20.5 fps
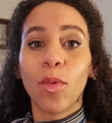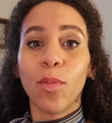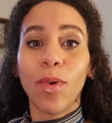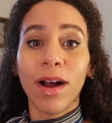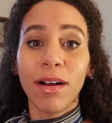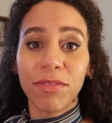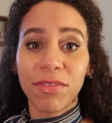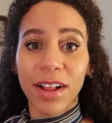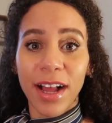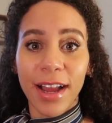
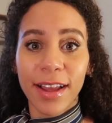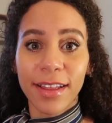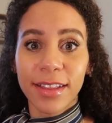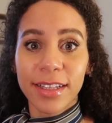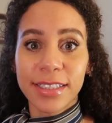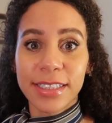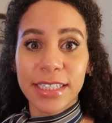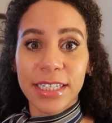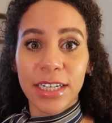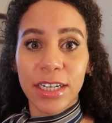While flying
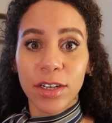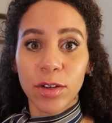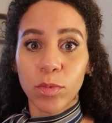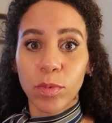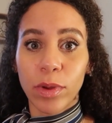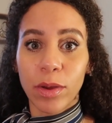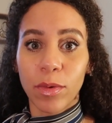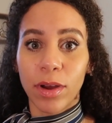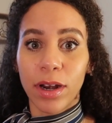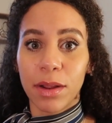this year,
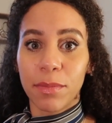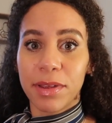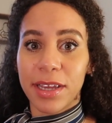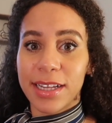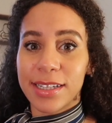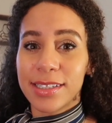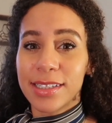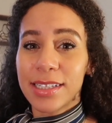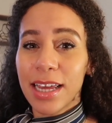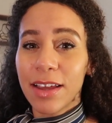we want to be
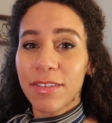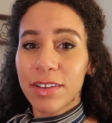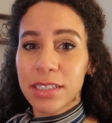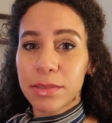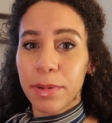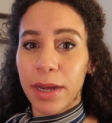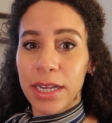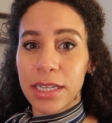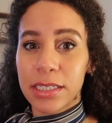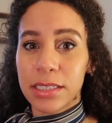as safe as
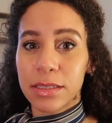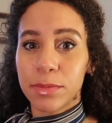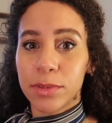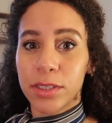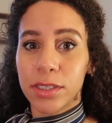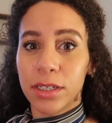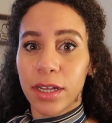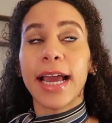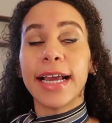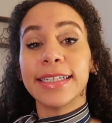
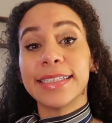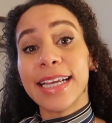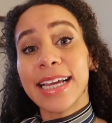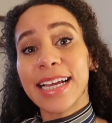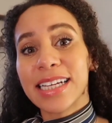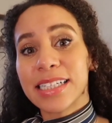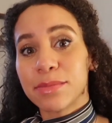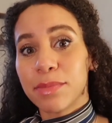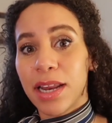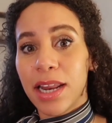possible and
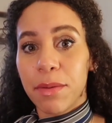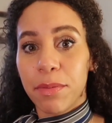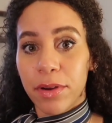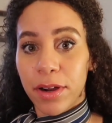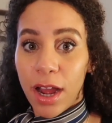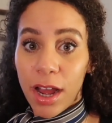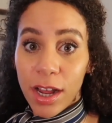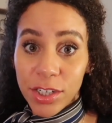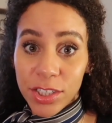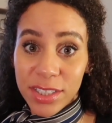take as many
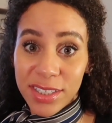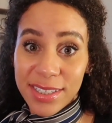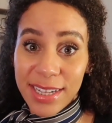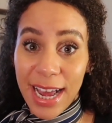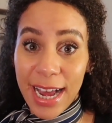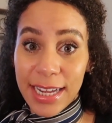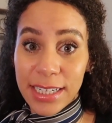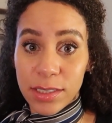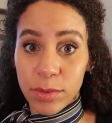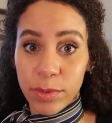precautions
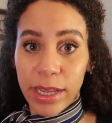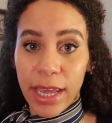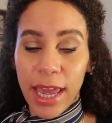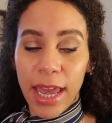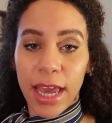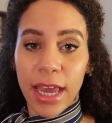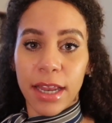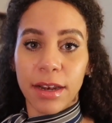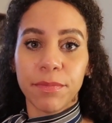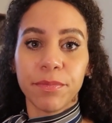as we
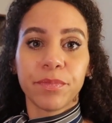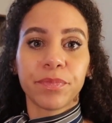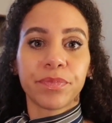can.